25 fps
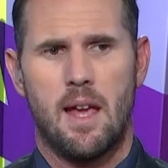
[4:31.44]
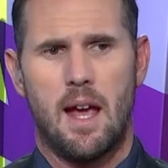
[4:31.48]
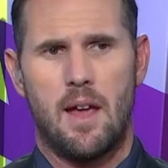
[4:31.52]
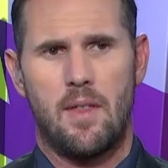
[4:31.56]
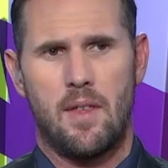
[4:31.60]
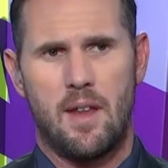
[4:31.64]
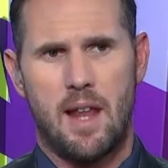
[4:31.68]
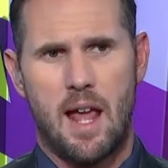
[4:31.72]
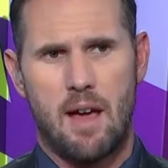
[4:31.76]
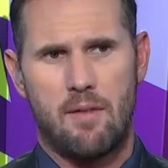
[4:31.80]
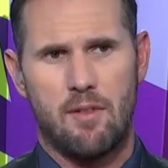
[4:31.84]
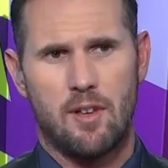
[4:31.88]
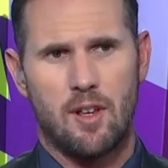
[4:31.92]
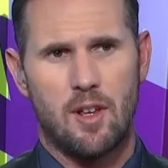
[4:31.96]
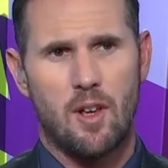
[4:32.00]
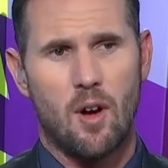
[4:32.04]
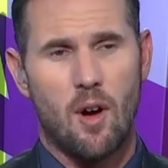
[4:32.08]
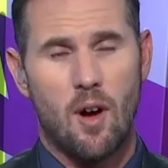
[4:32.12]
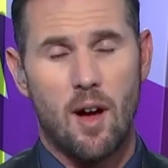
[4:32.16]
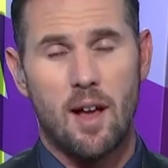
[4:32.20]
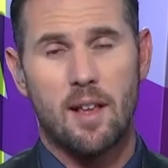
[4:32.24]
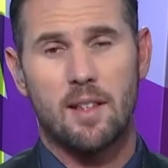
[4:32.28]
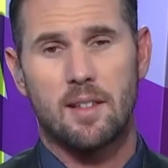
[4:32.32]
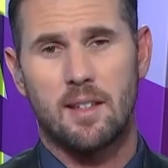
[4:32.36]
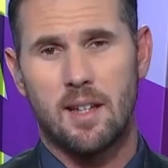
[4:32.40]
And then having
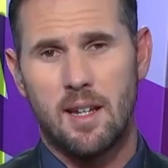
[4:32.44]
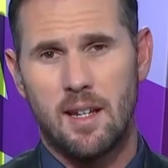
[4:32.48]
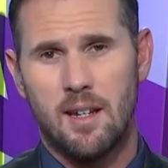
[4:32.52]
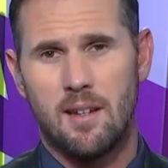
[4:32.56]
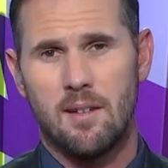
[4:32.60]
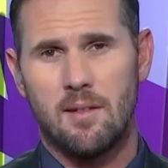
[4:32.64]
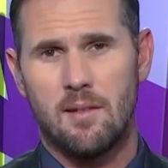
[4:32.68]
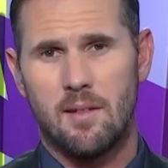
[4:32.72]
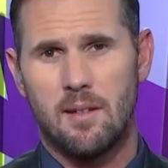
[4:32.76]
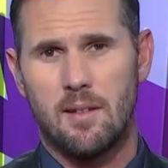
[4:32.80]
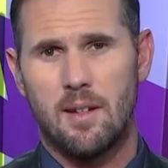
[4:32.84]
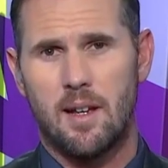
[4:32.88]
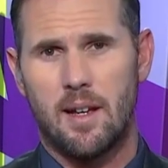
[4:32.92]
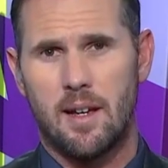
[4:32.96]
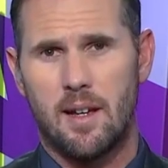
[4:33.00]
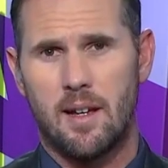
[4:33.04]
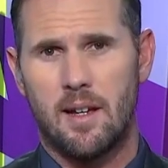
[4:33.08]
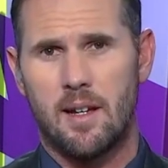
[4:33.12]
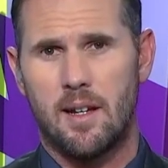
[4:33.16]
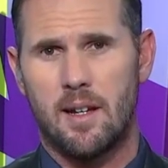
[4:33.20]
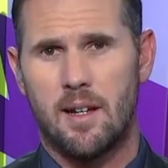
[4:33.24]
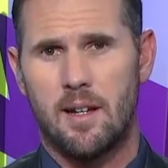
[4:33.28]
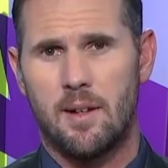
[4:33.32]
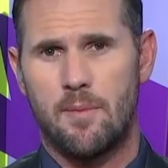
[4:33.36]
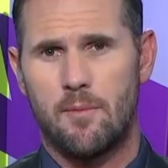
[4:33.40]
guys in,
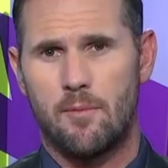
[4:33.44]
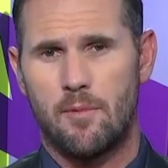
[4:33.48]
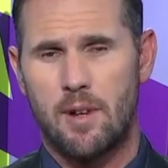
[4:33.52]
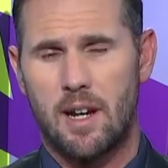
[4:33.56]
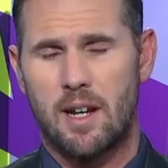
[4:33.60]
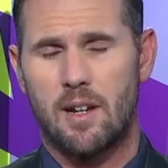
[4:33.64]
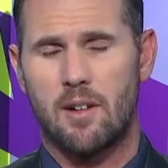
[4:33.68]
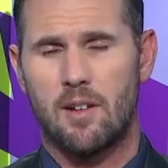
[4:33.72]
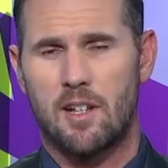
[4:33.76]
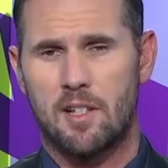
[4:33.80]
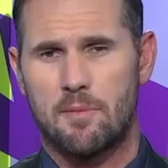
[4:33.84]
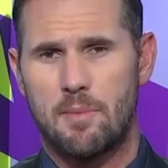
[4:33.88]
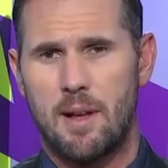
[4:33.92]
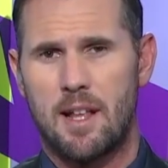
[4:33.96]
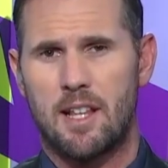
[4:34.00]
recognised